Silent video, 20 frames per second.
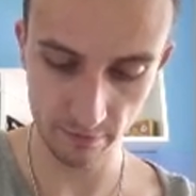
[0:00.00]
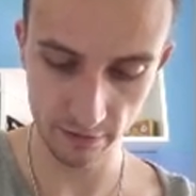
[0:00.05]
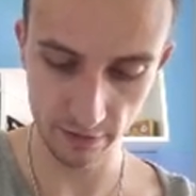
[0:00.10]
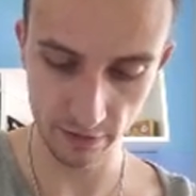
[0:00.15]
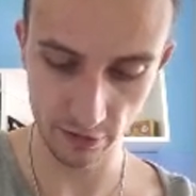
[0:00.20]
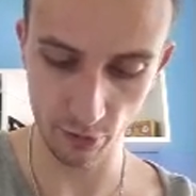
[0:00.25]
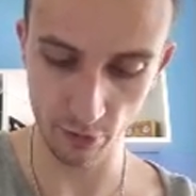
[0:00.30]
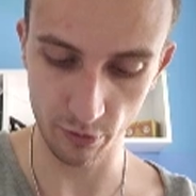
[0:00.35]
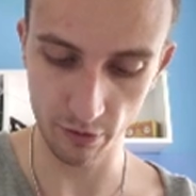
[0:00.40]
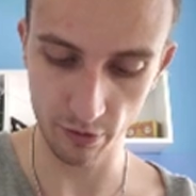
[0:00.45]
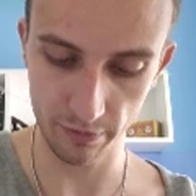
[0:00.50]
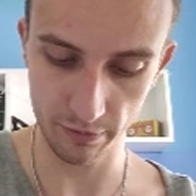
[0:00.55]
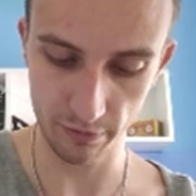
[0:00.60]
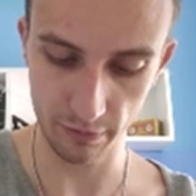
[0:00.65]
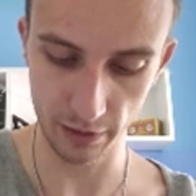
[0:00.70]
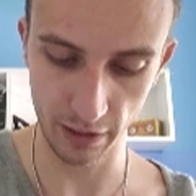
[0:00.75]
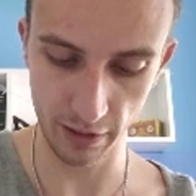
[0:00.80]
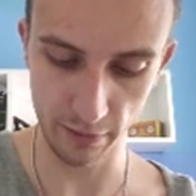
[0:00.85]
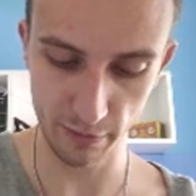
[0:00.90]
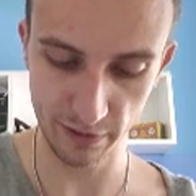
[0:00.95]
So
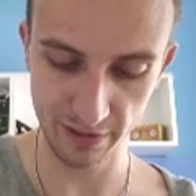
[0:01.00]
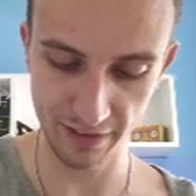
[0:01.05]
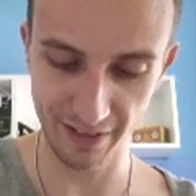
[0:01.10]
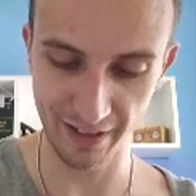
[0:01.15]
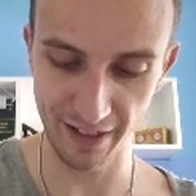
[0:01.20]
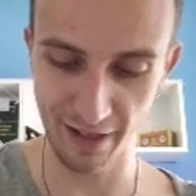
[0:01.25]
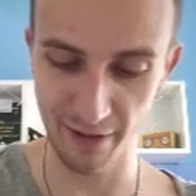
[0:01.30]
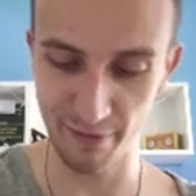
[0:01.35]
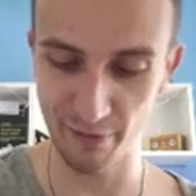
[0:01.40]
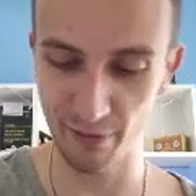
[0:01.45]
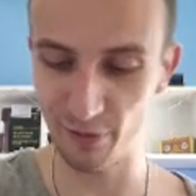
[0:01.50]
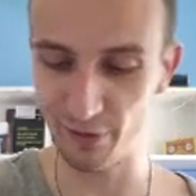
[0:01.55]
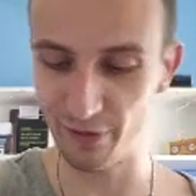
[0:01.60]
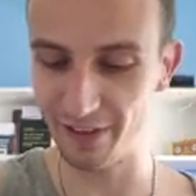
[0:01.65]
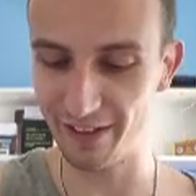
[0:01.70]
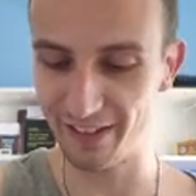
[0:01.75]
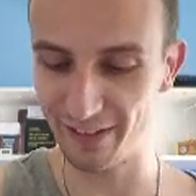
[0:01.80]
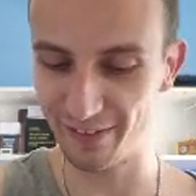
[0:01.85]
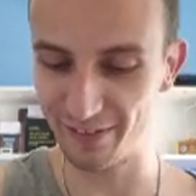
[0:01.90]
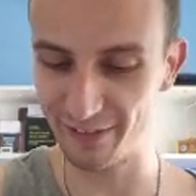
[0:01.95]
perhaps the name
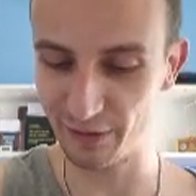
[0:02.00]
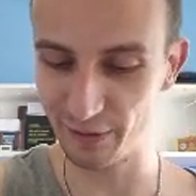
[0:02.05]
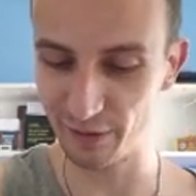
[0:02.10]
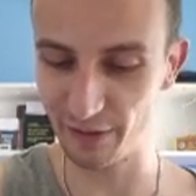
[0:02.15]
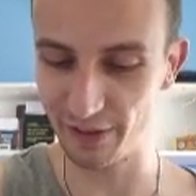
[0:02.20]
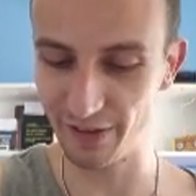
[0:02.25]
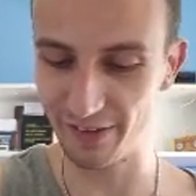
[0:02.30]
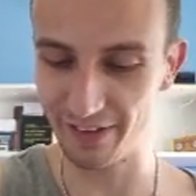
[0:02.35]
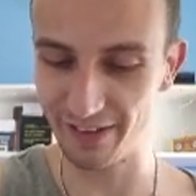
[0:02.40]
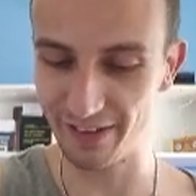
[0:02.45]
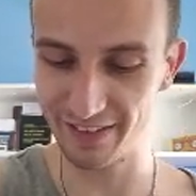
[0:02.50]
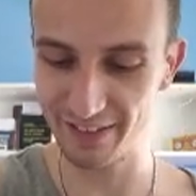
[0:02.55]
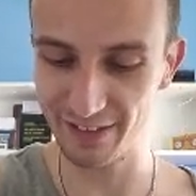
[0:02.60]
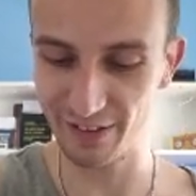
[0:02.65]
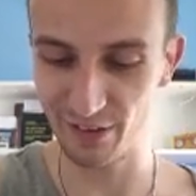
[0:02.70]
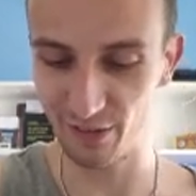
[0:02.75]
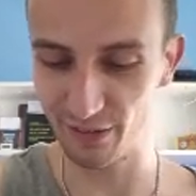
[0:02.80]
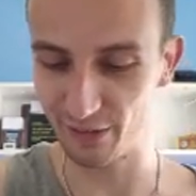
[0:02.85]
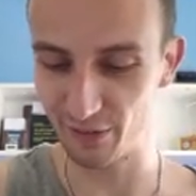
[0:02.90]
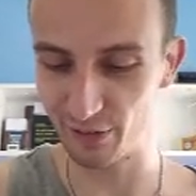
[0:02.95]
already gives it away, right? It's
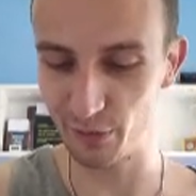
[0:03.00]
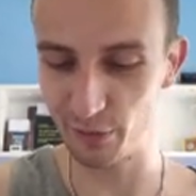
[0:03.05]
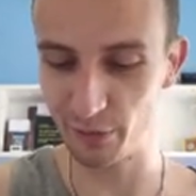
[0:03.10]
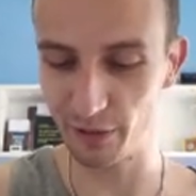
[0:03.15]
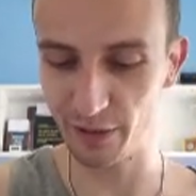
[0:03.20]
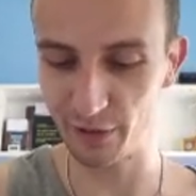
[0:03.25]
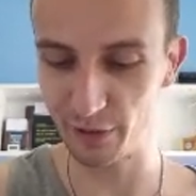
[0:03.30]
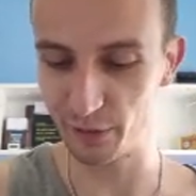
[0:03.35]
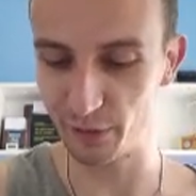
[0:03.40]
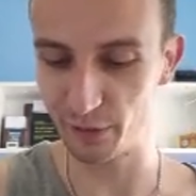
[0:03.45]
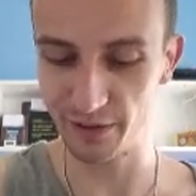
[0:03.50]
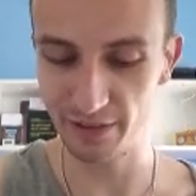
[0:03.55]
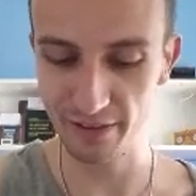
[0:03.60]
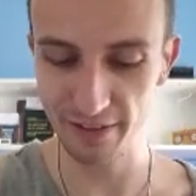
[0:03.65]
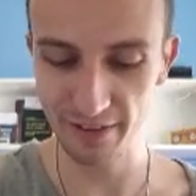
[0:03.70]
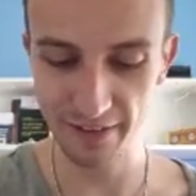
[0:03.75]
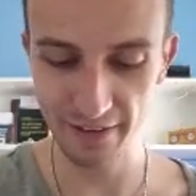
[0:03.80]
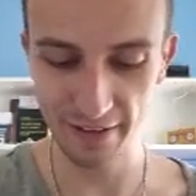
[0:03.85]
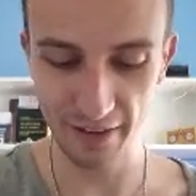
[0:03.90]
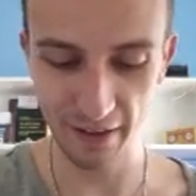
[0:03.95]
called a group algebra
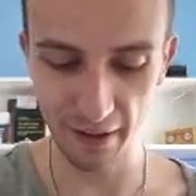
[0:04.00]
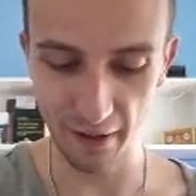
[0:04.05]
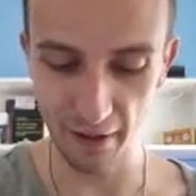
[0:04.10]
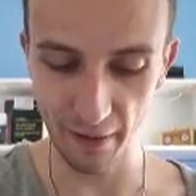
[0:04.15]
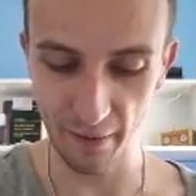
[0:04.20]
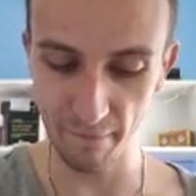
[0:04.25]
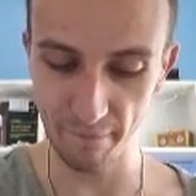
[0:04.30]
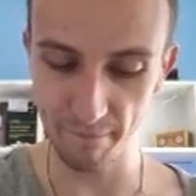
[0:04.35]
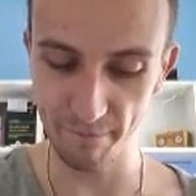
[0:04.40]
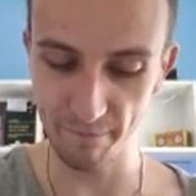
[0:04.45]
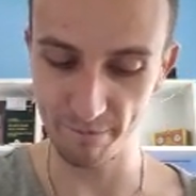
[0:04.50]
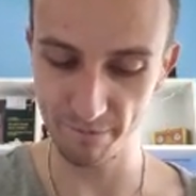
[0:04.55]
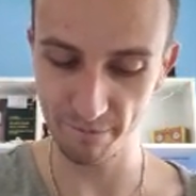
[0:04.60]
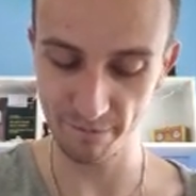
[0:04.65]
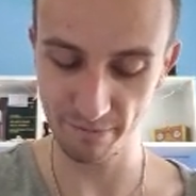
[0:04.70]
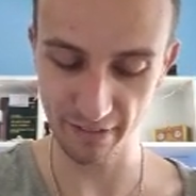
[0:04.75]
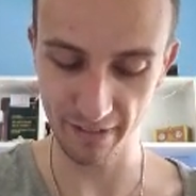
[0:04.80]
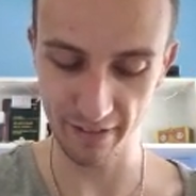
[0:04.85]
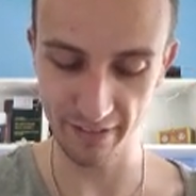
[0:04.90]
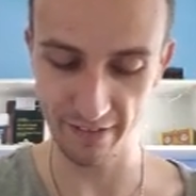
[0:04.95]
in
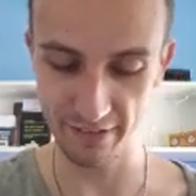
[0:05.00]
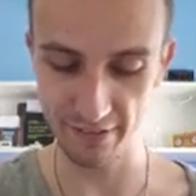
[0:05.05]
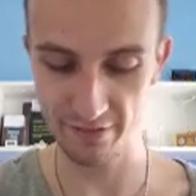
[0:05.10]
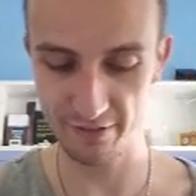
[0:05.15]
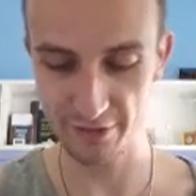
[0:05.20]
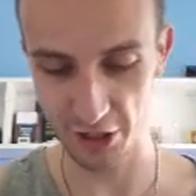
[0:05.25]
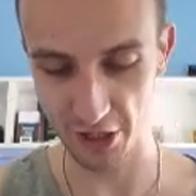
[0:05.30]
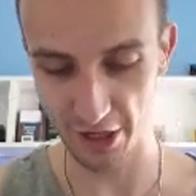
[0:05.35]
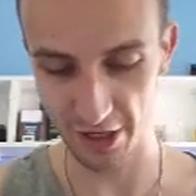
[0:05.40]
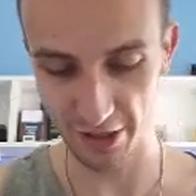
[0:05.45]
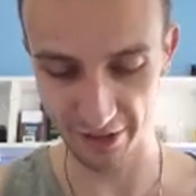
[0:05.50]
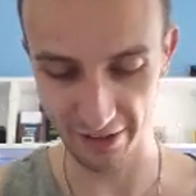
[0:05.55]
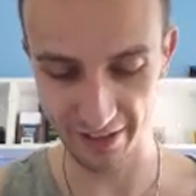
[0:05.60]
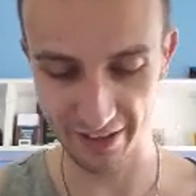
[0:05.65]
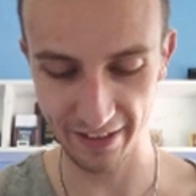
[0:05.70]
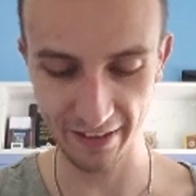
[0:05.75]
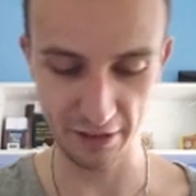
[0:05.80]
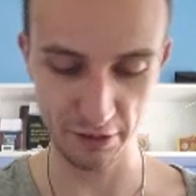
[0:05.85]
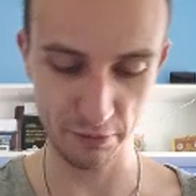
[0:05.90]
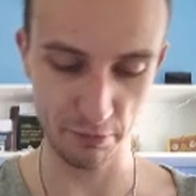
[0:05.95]
the generic
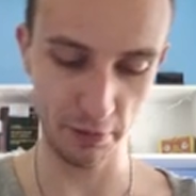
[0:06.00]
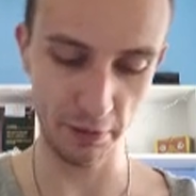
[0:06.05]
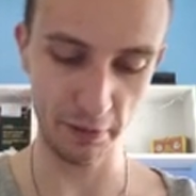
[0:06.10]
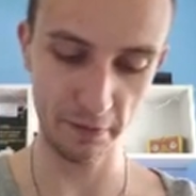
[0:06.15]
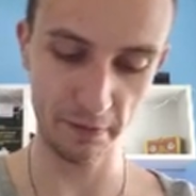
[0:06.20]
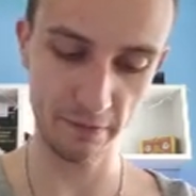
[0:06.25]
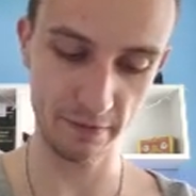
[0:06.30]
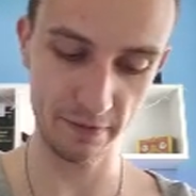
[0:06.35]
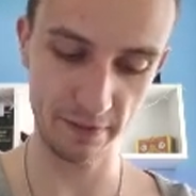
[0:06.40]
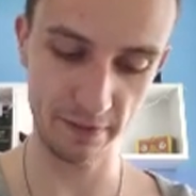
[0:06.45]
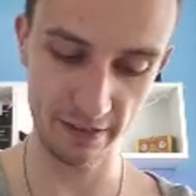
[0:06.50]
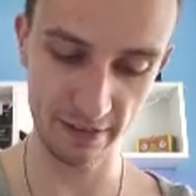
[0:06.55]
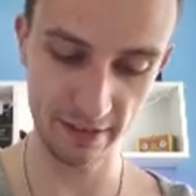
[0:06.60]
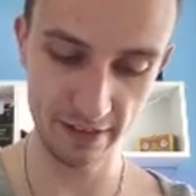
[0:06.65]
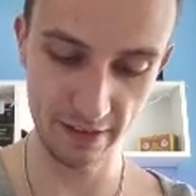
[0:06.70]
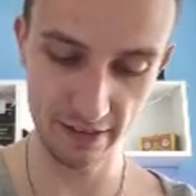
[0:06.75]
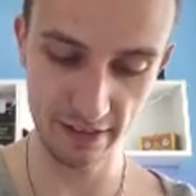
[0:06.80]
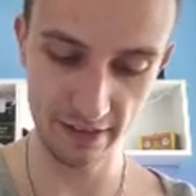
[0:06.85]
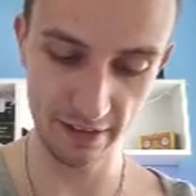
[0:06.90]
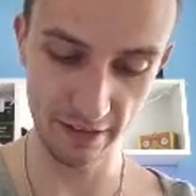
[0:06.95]
case, but
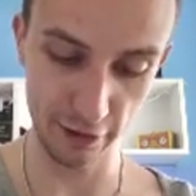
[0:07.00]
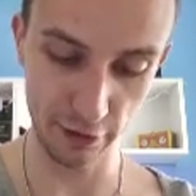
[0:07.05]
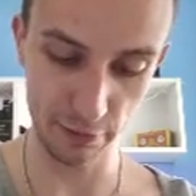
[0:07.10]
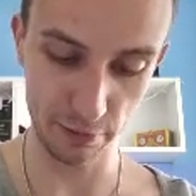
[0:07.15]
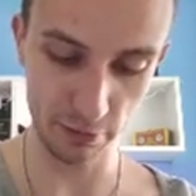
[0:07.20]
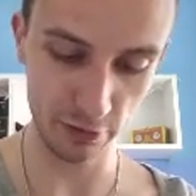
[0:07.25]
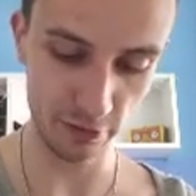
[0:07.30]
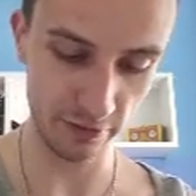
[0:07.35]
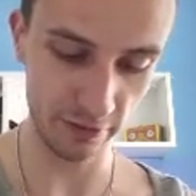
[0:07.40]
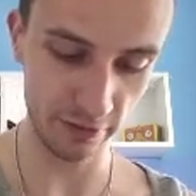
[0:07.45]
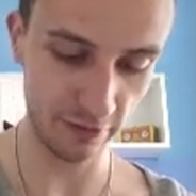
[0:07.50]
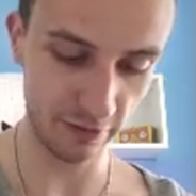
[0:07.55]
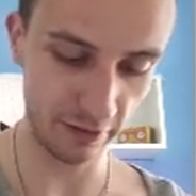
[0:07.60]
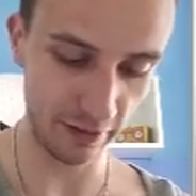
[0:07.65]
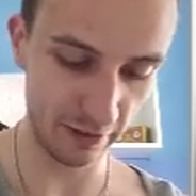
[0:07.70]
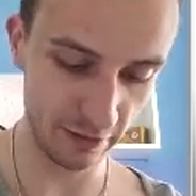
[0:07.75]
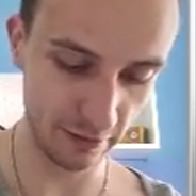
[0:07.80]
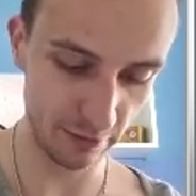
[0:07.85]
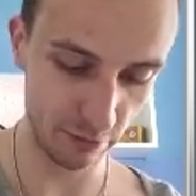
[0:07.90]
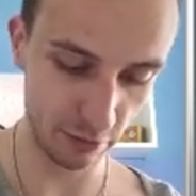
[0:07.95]
let's prove it,
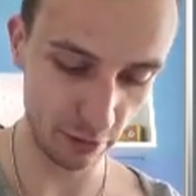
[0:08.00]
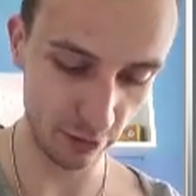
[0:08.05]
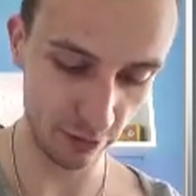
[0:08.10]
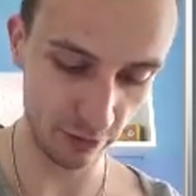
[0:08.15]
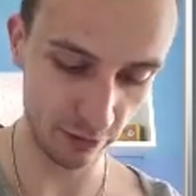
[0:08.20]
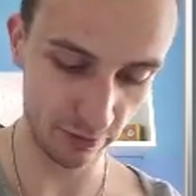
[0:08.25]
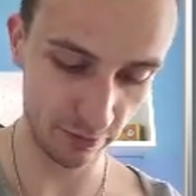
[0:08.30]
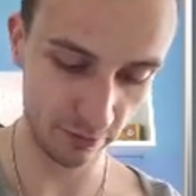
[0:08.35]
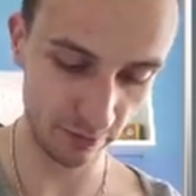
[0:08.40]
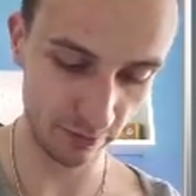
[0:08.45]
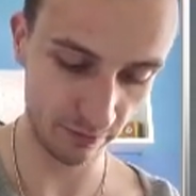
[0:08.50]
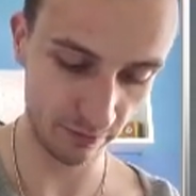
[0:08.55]
right? Proof.